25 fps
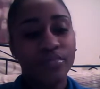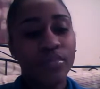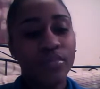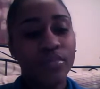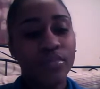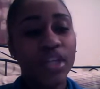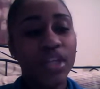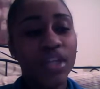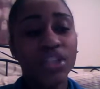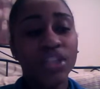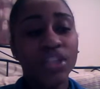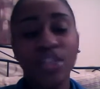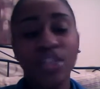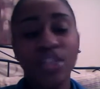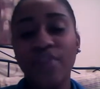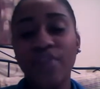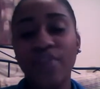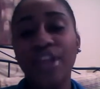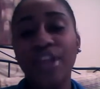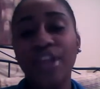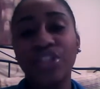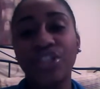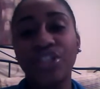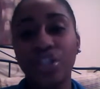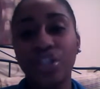She's
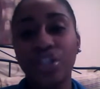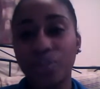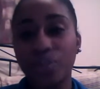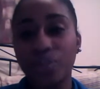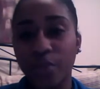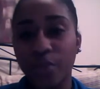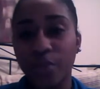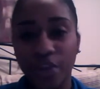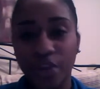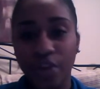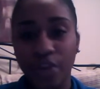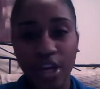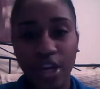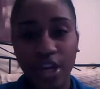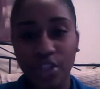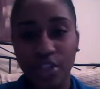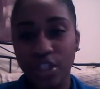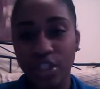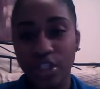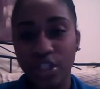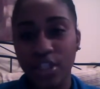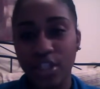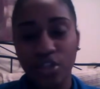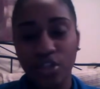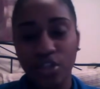very gentle with her hair. She
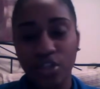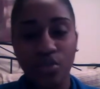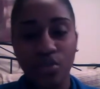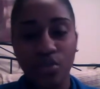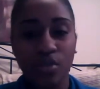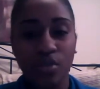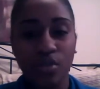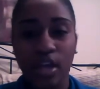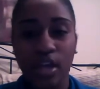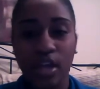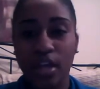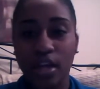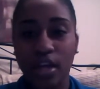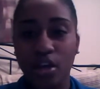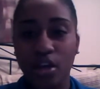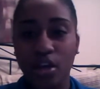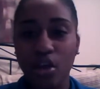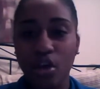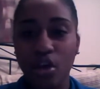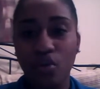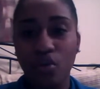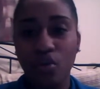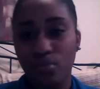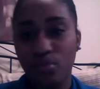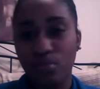doesn't use like
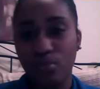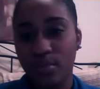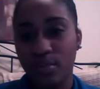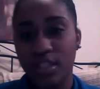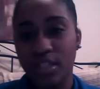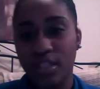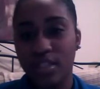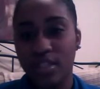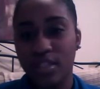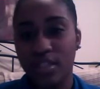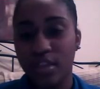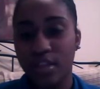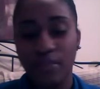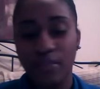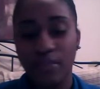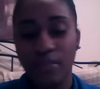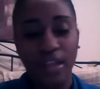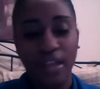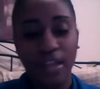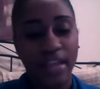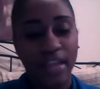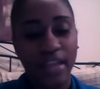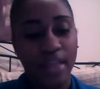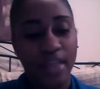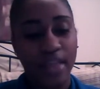combs and stuff
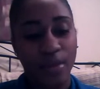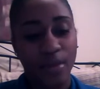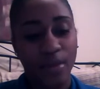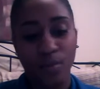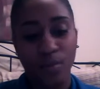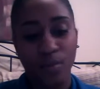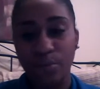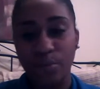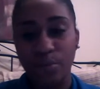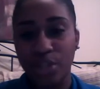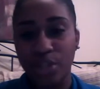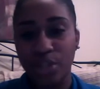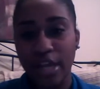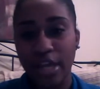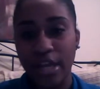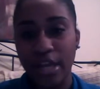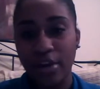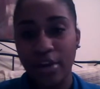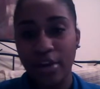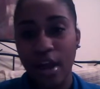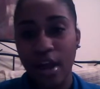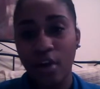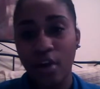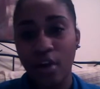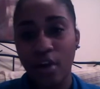like that that rips your hair
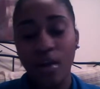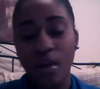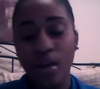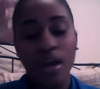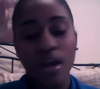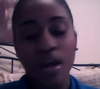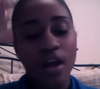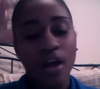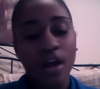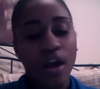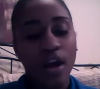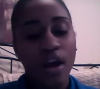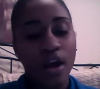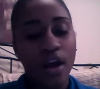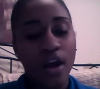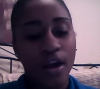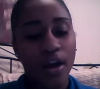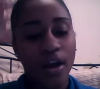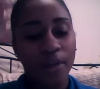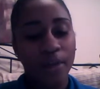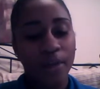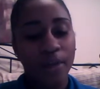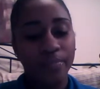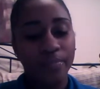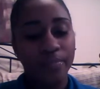out.
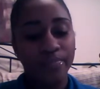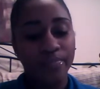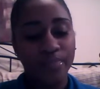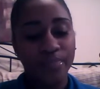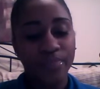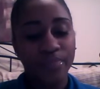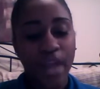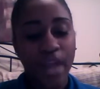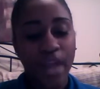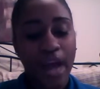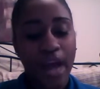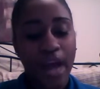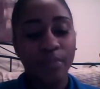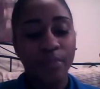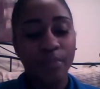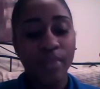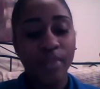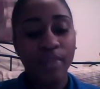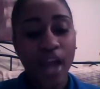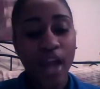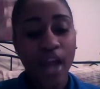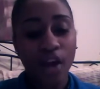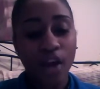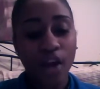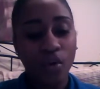I'm
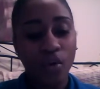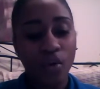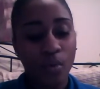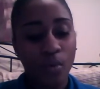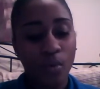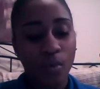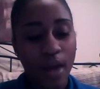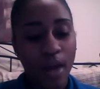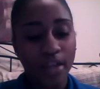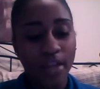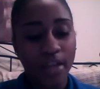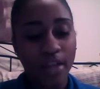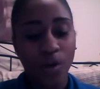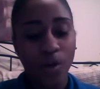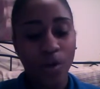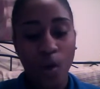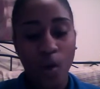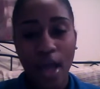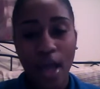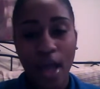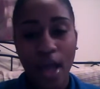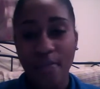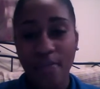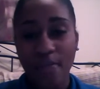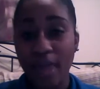not quite
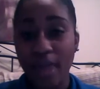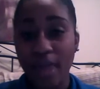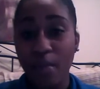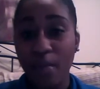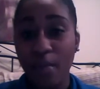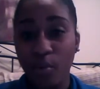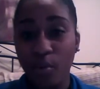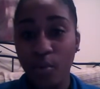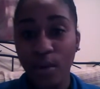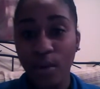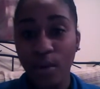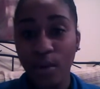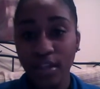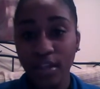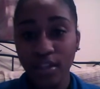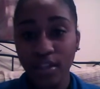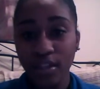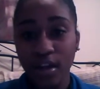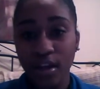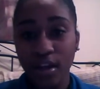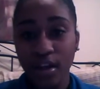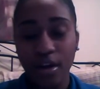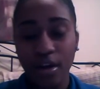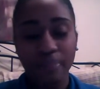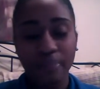at that point,
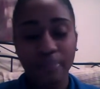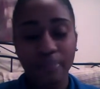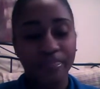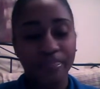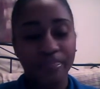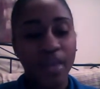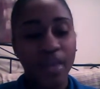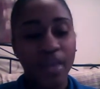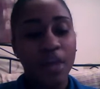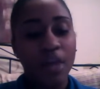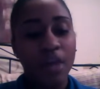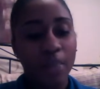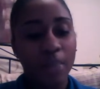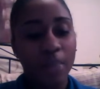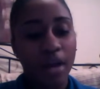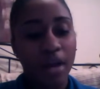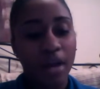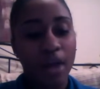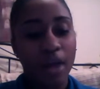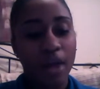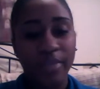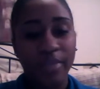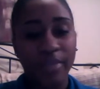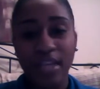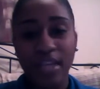but
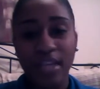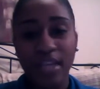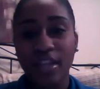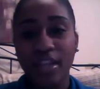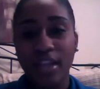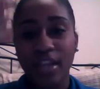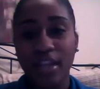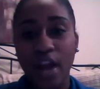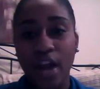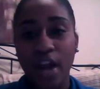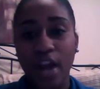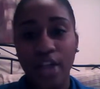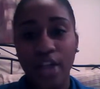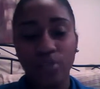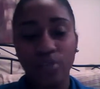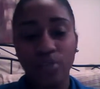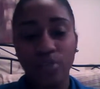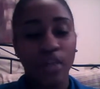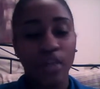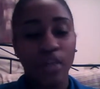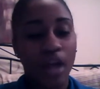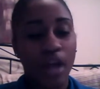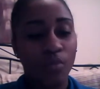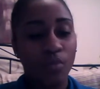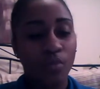I'm getting there. I do a
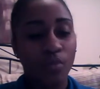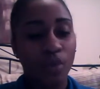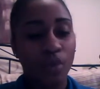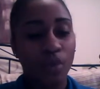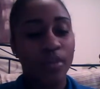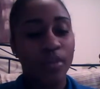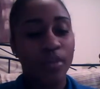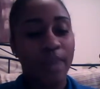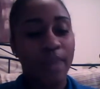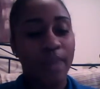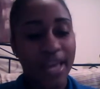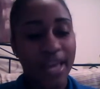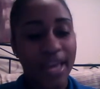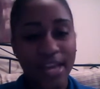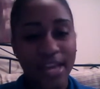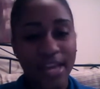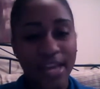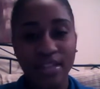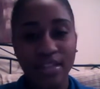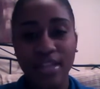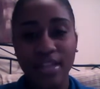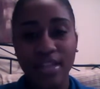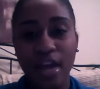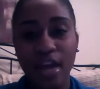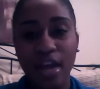lot more with my
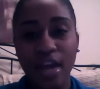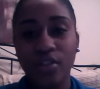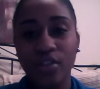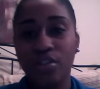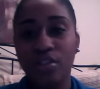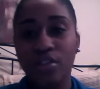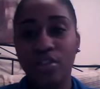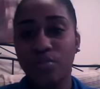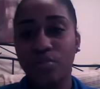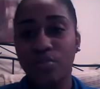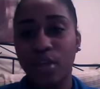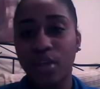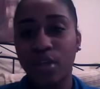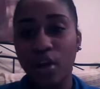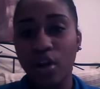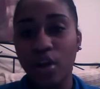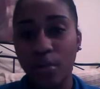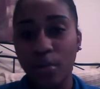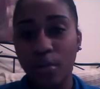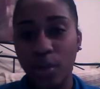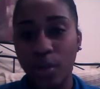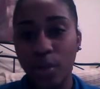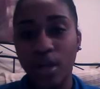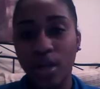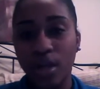hands now since reading her
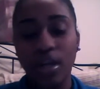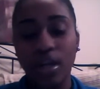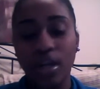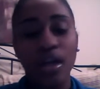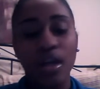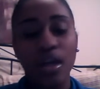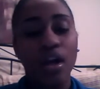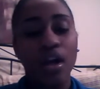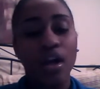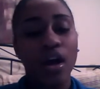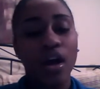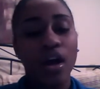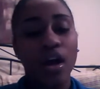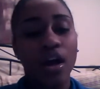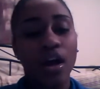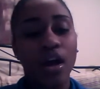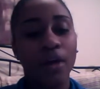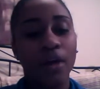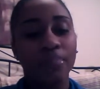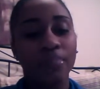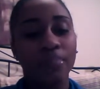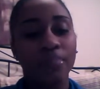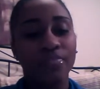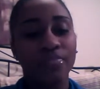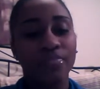book.
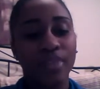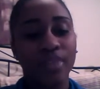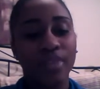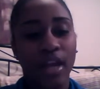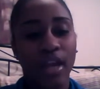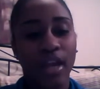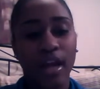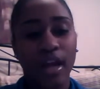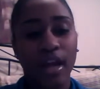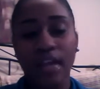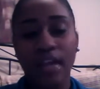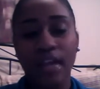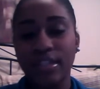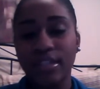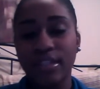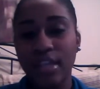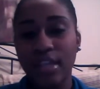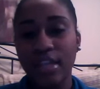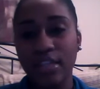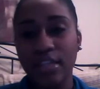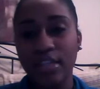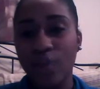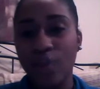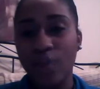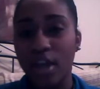
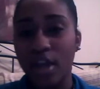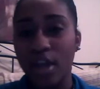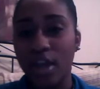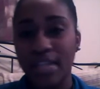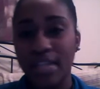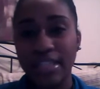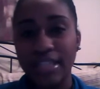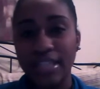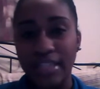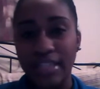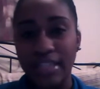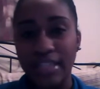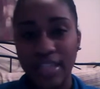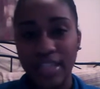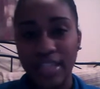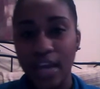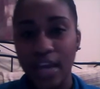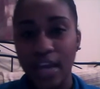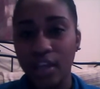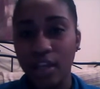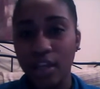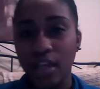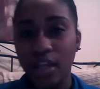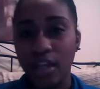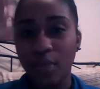As far as like
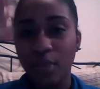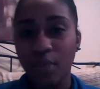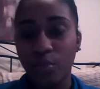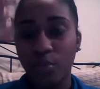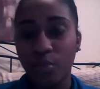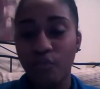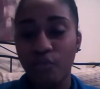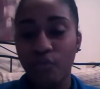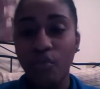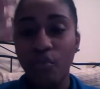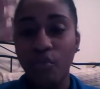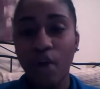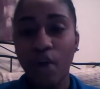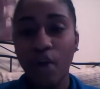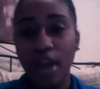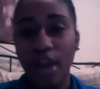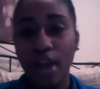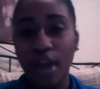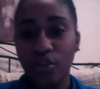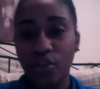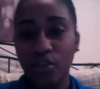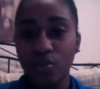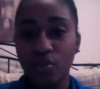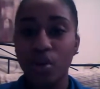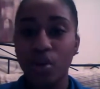detangling, before I
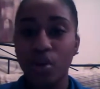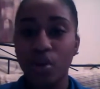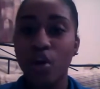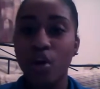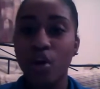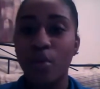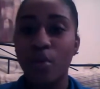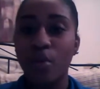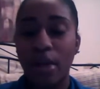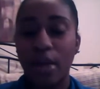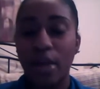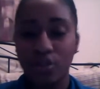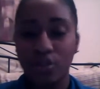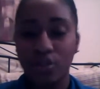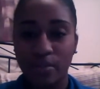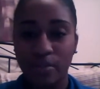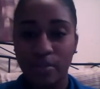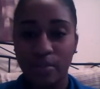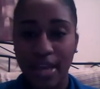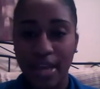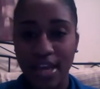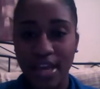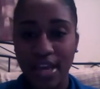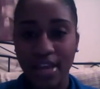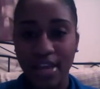use a comb, I use
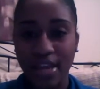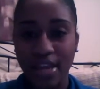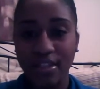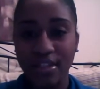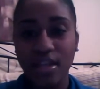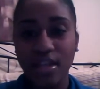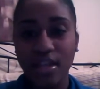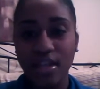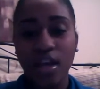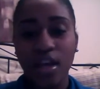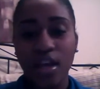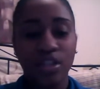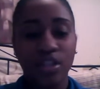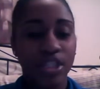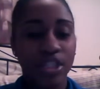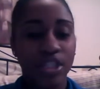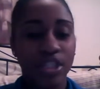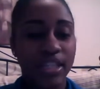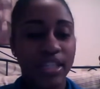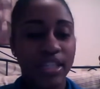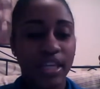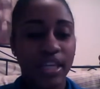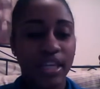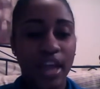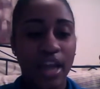my hands just
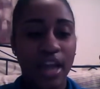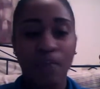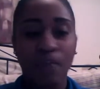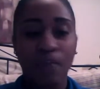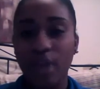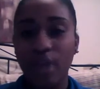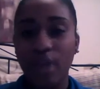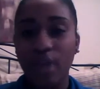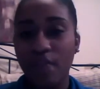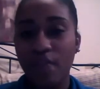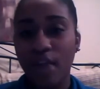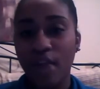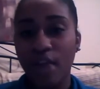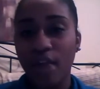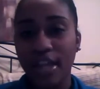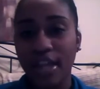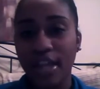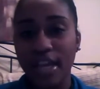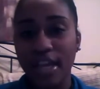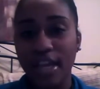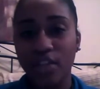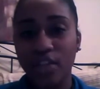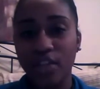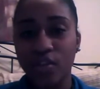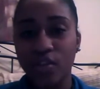to get out whatever I
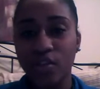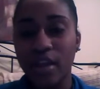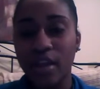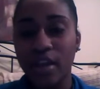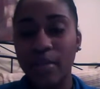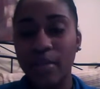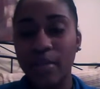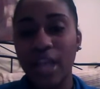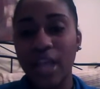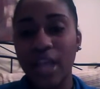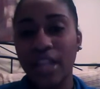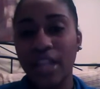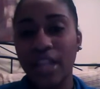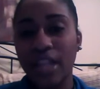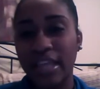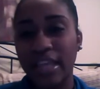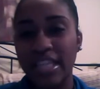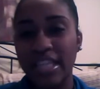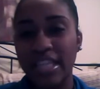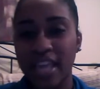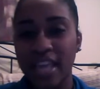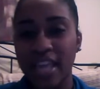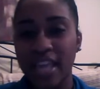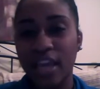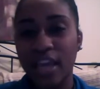can so that I'm not like
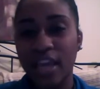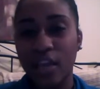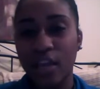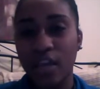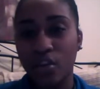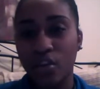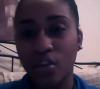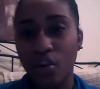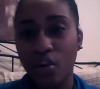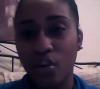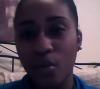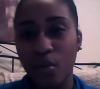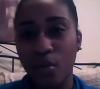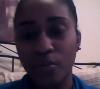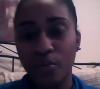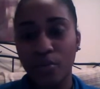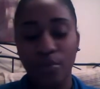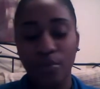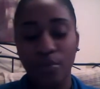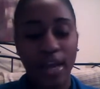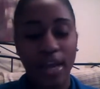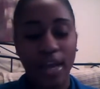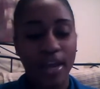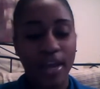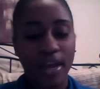yanking the comb through
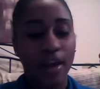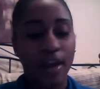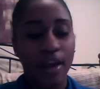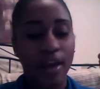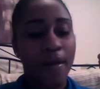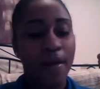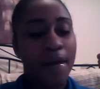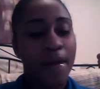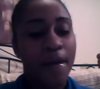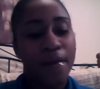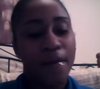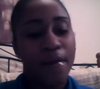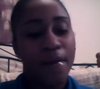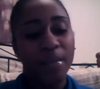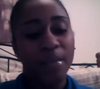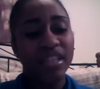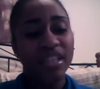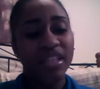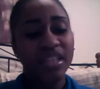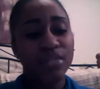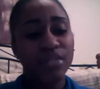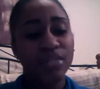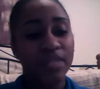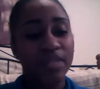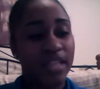my hair. But
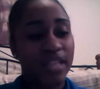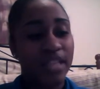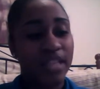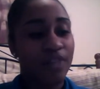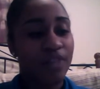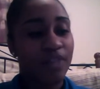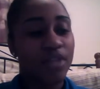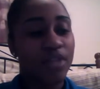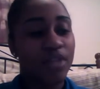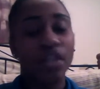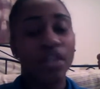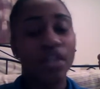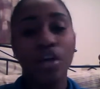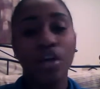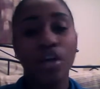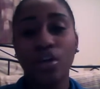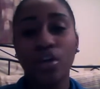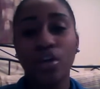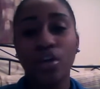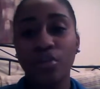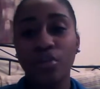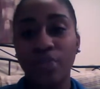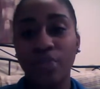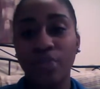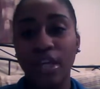this was definitely a
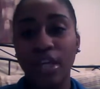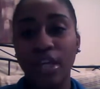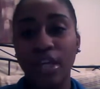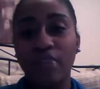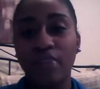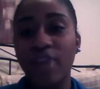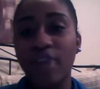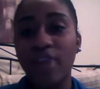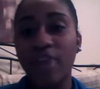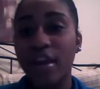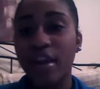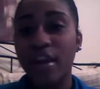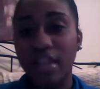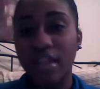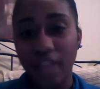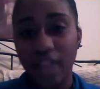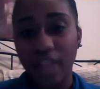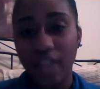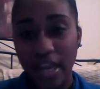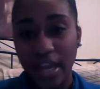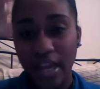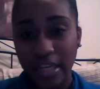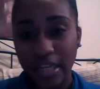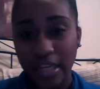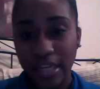good read, very
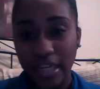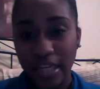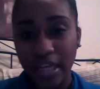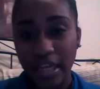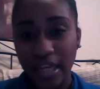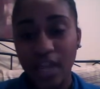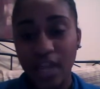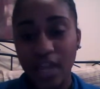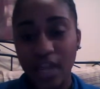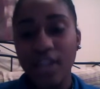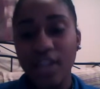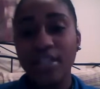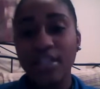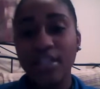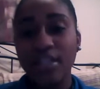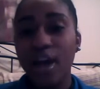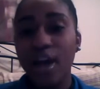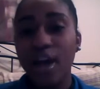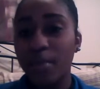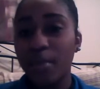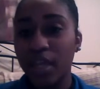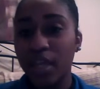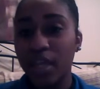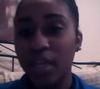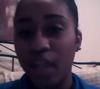enlightening,
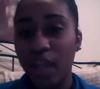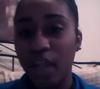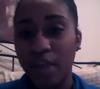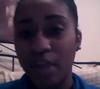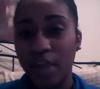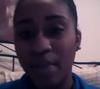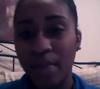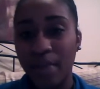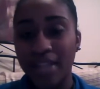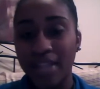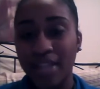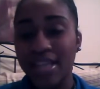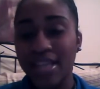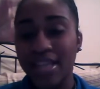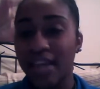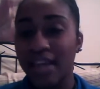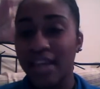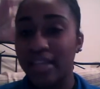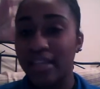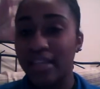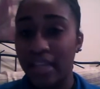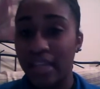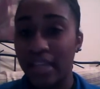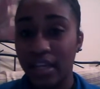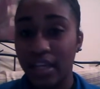taught me a lot about
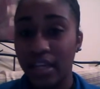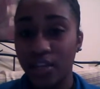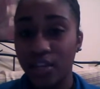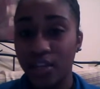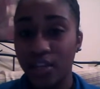technique.